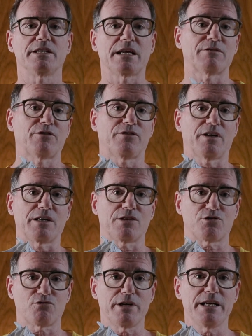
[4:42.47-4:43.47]
The Alpha Fly
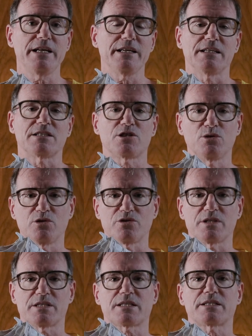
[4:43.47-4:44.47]
3 is
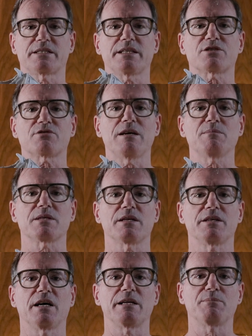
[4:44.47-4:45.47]
266 grams,
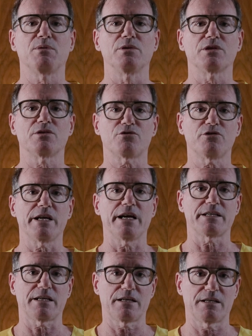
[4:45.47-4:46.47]

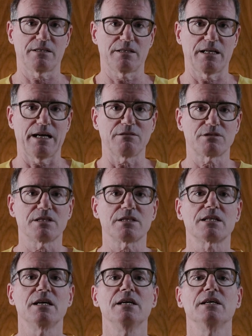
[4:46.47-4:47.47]
9.38
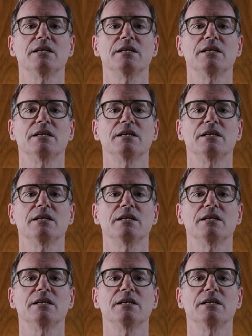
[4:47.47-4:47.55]
ounces.